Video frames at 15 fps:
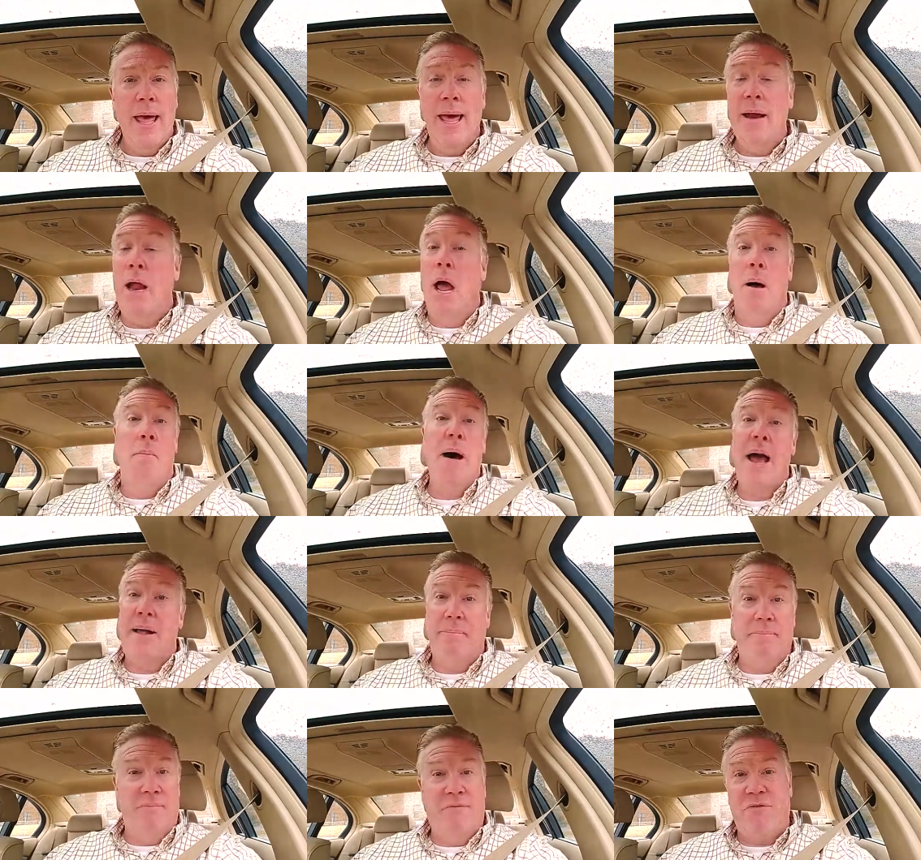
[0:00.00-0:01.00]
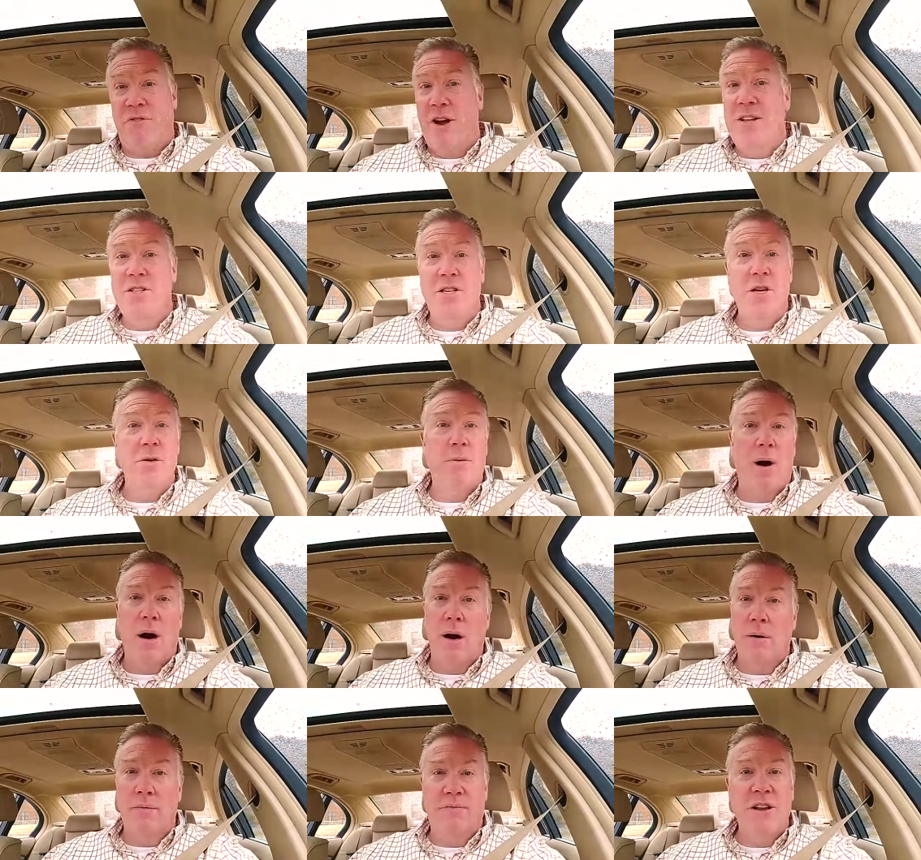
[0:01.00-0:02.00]
And my friends who
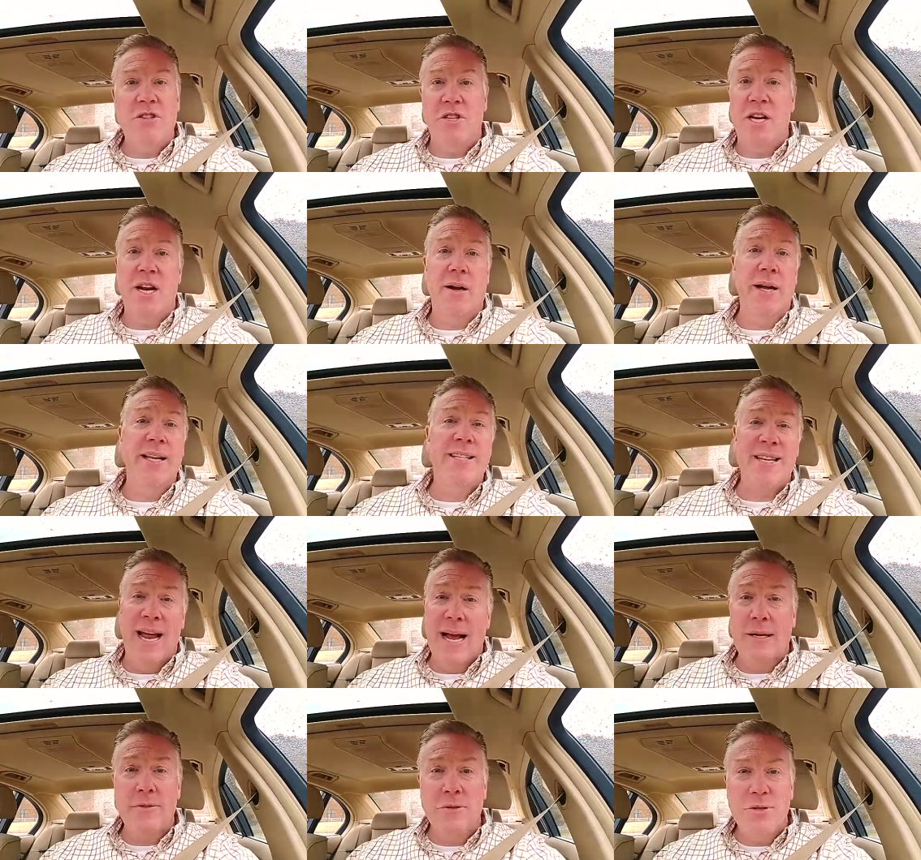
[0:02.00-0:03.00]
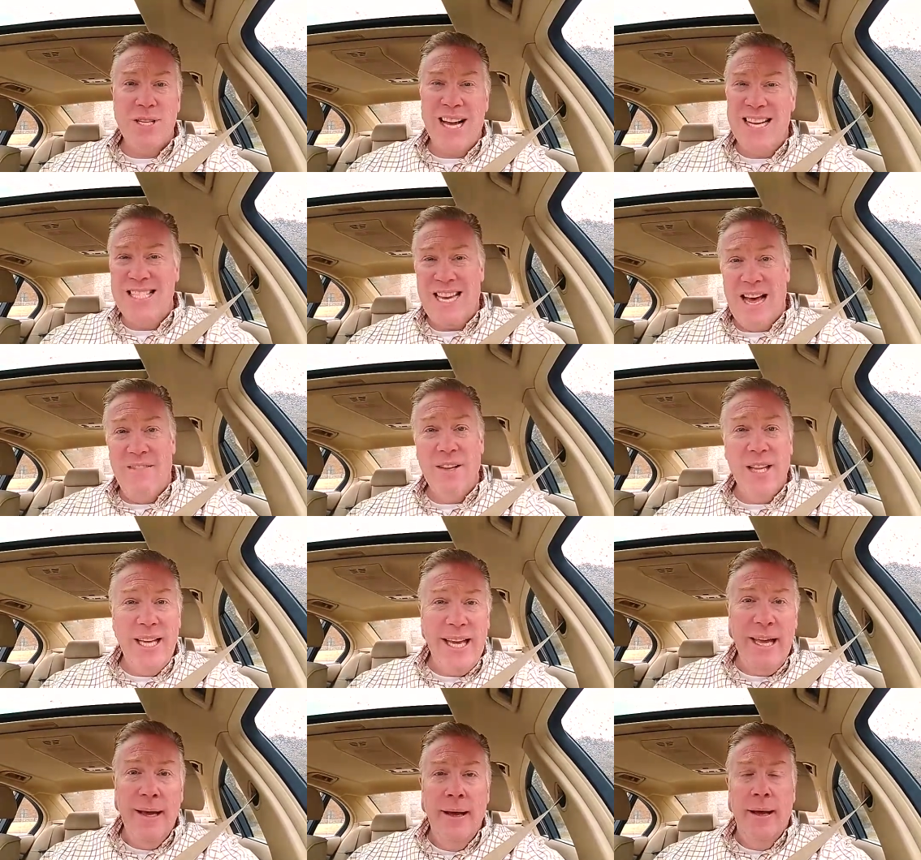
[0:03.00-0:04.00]
are vegetarians and exercise heavily,